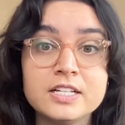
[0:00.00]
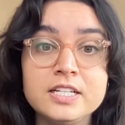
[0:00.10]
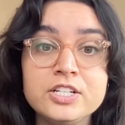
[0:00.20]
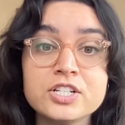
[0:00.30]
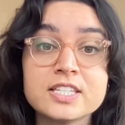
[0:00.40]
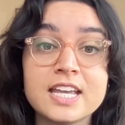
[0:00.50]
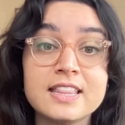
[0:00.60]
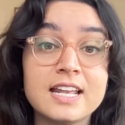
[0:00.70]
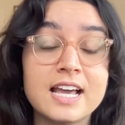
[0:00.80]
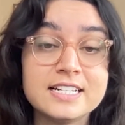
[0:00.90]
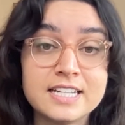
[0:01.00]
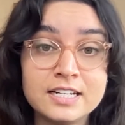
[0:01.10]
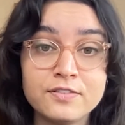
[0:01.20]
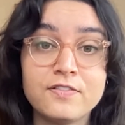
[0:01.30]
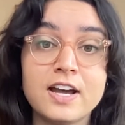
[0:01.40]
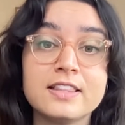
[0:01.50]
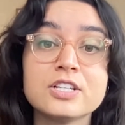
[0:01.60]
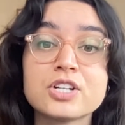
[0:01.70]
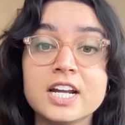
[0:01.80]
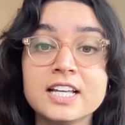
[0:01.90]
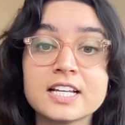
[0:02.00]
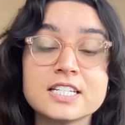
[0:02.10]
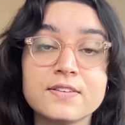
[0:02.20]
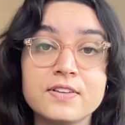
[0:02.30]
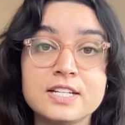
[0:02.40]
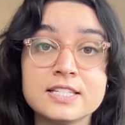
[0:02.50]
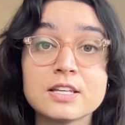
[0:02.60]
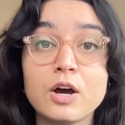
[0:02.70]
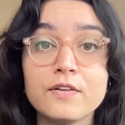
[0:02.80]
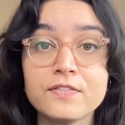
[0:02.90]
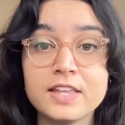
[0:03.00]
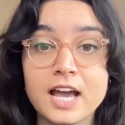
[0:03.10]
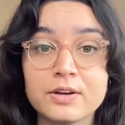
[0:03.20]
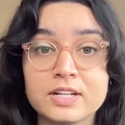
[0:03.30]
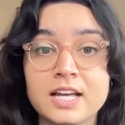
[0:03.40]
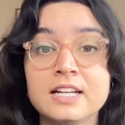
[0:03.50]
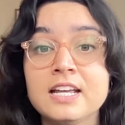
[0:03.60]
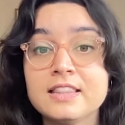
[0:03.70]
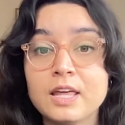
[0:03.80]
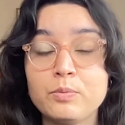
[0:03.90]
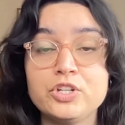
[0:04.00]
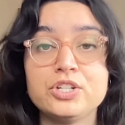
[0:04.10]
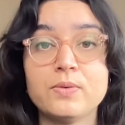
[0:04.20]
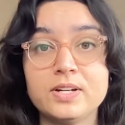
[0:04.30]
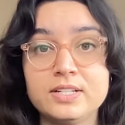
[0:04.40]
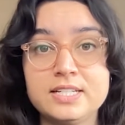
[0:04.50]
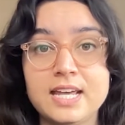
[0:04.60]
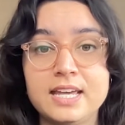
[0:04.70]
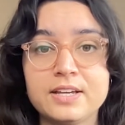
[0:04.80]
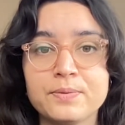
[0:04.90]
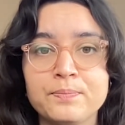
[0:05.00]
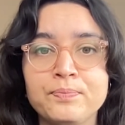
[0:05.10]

Teachers can then identify the training activities of the outline they wish to undertake.